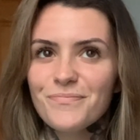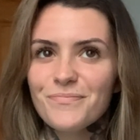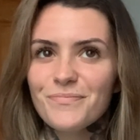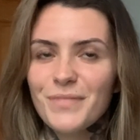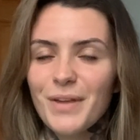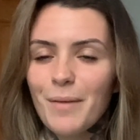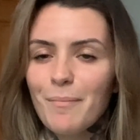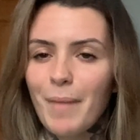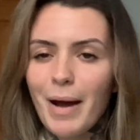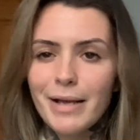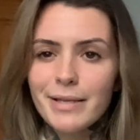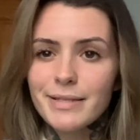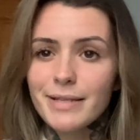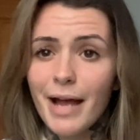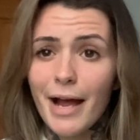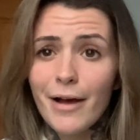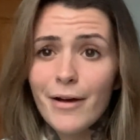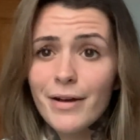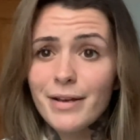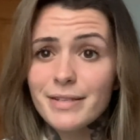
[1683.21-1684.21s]
My
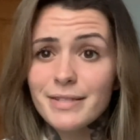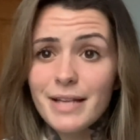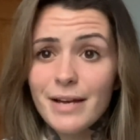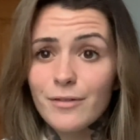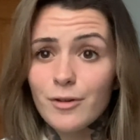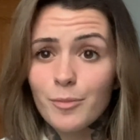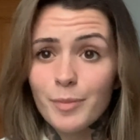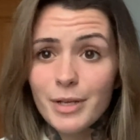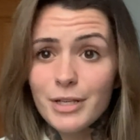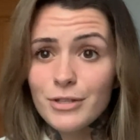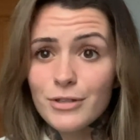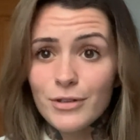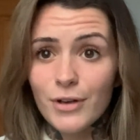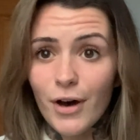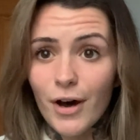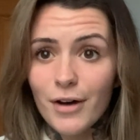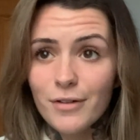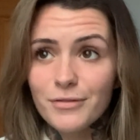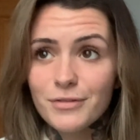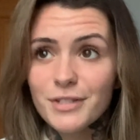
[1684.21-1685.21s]
style has never been
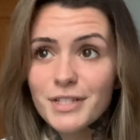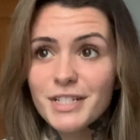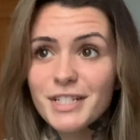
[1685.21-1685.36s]
soft.